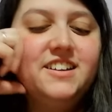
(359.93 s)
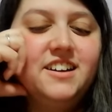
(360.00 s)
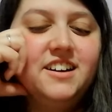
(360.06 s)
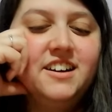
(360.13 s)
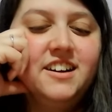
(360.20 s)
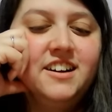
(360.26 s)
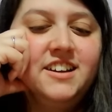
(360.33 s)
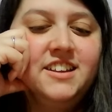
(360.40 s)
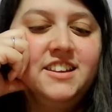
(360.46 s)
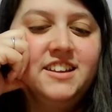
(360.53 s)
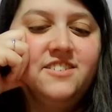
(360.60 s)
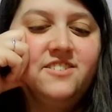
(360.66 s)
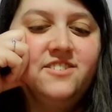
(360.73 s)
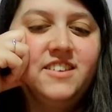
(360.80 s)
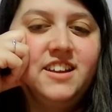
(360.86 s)
I
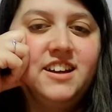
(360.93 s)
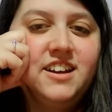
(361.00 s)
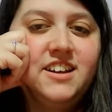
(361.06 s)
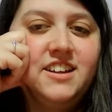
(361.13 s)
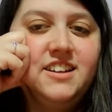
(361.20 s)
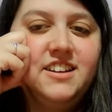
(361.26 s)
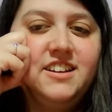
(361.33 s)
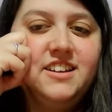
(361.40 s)
love that.